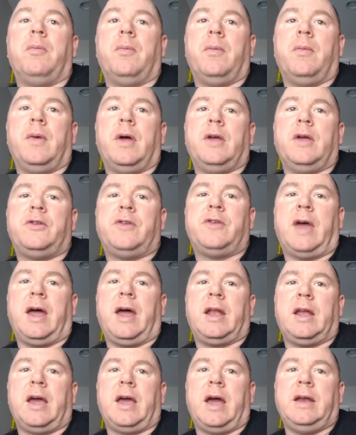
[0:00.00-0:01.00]

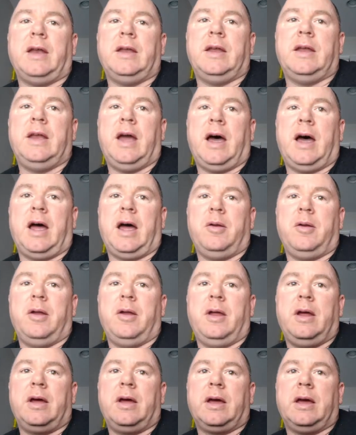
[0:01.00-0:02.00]
Sadly, I did not
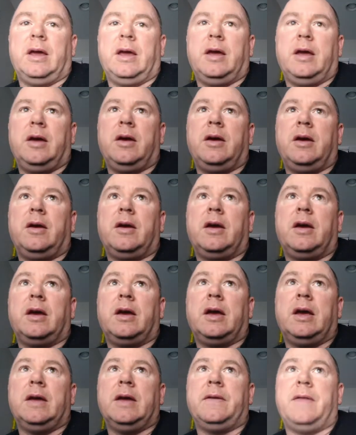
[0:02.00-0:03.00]

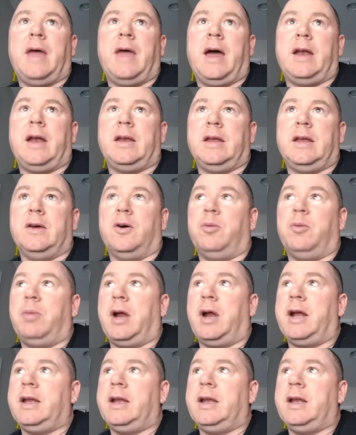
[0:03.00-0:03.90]
hit that deal, but I did